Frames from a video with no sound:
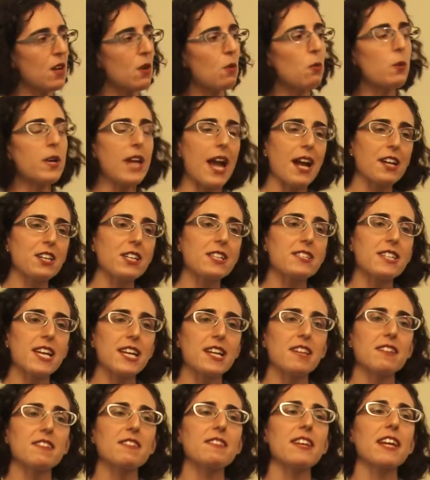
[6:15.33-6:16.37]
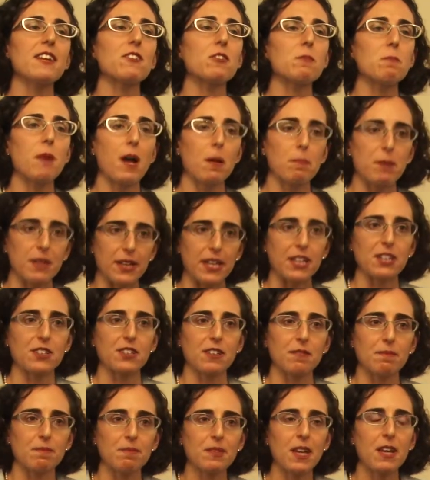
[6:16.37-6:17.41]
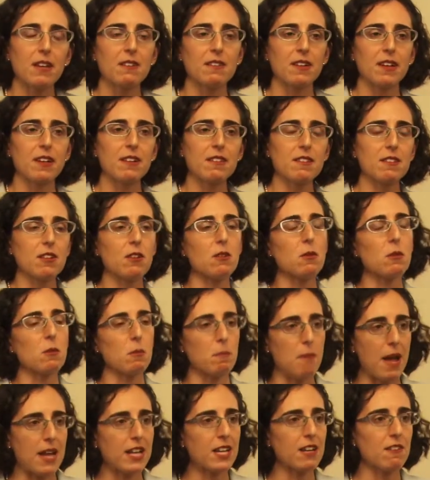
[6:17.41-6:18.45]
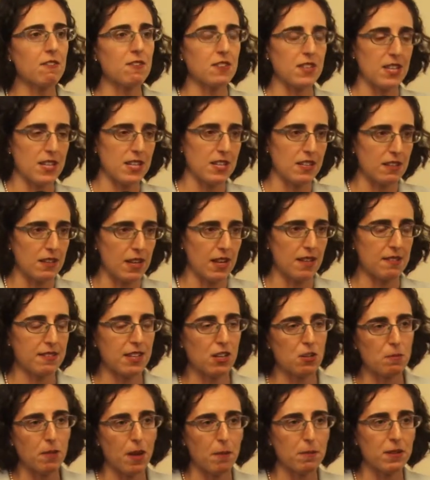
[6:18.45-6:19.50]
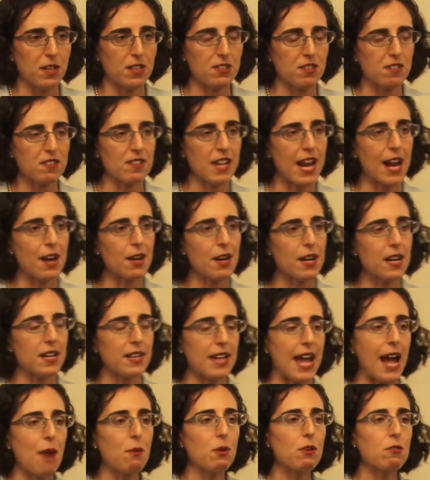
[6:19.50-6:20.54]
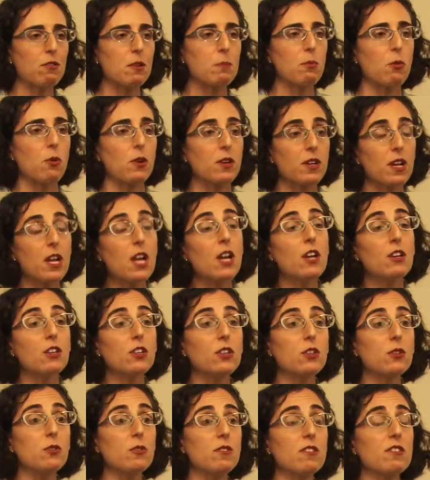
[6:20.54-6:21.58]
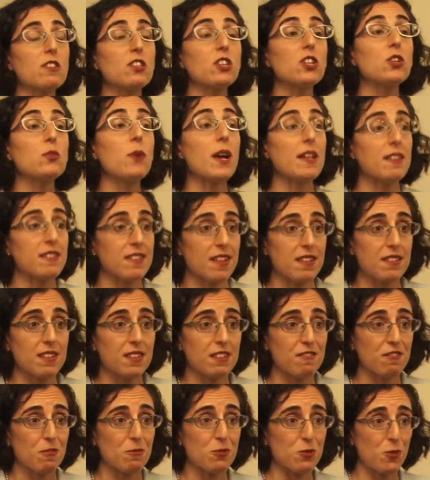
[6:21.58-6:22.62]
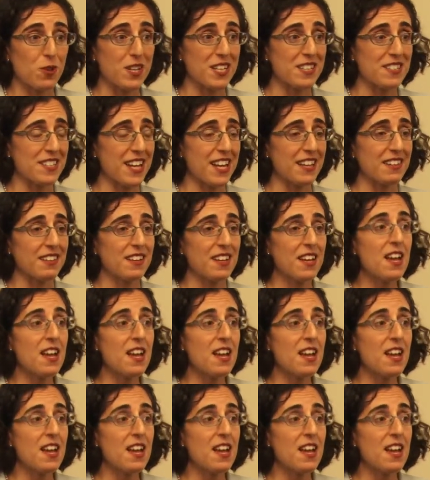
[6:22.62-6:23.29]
We actually take a standard population, right? So many of the standard populations in our report use the US Census from 2010.